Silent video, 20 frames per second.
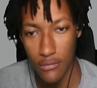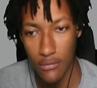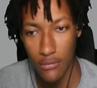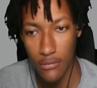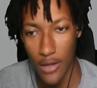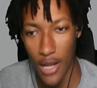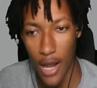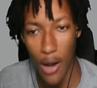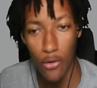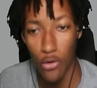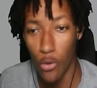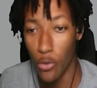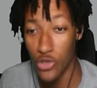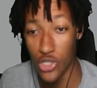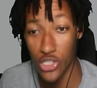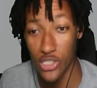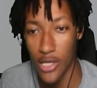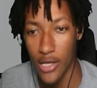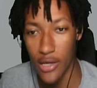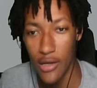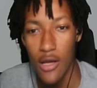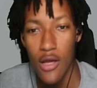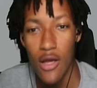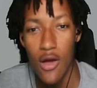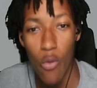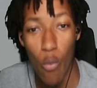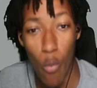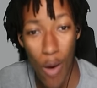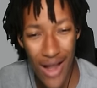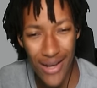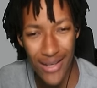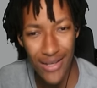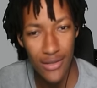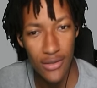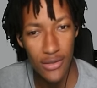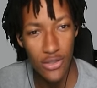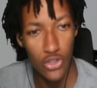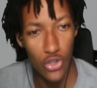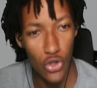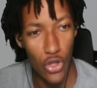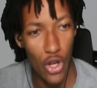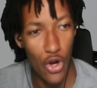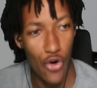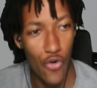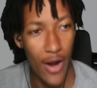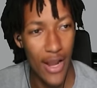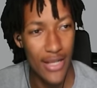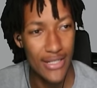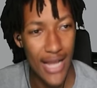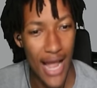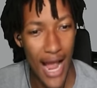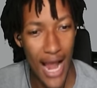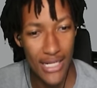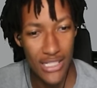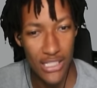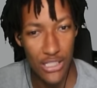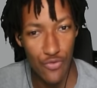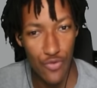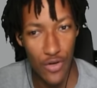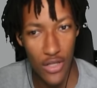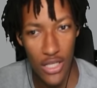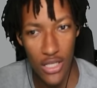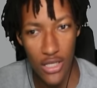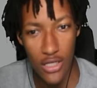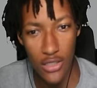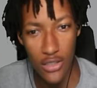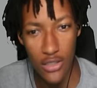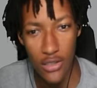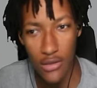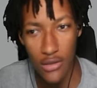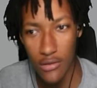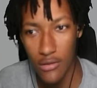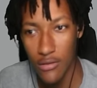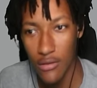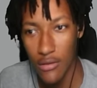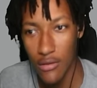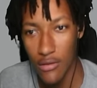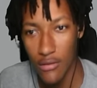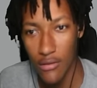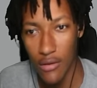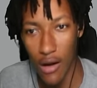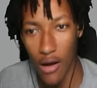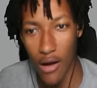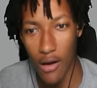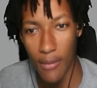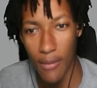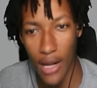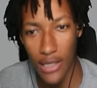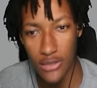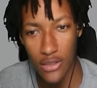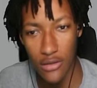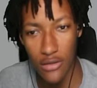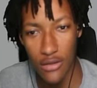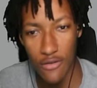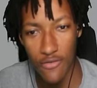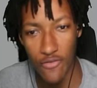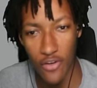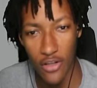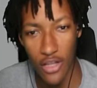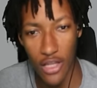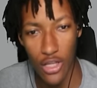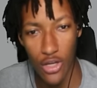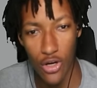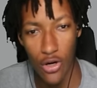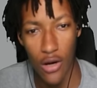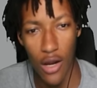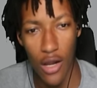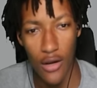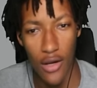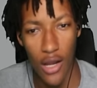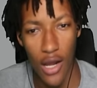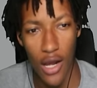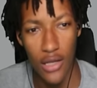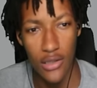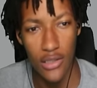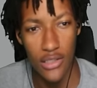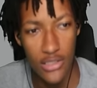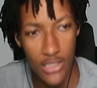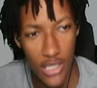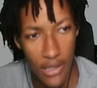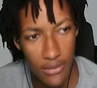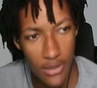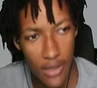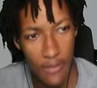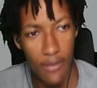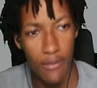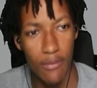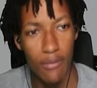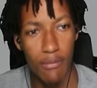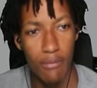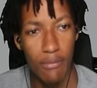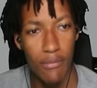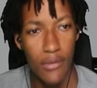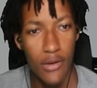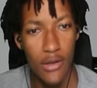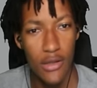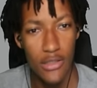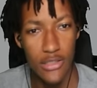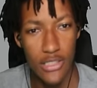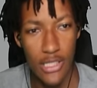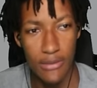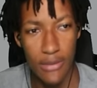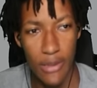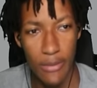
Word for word: Yeah, I don't know what you're saying. What? So your grades are actually really good? Um, I suddenly feel like you're not on the same type of, same type